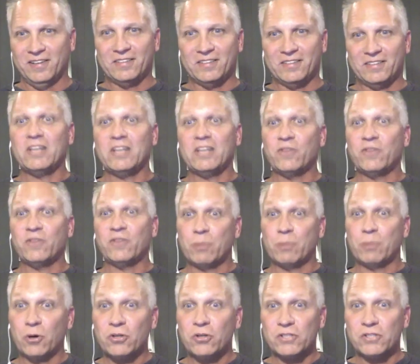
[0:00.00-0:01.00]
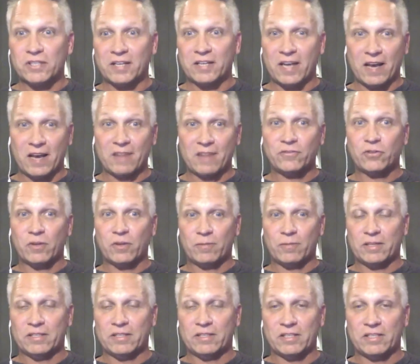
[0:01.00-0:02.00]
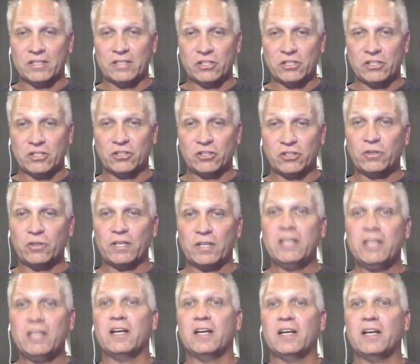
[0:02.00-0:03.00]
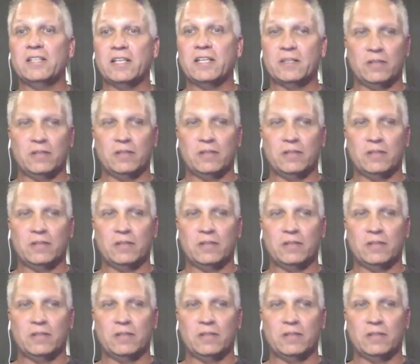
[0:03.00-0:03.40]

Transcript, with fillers: Then the first person, after I made the decision to do it, he contacted.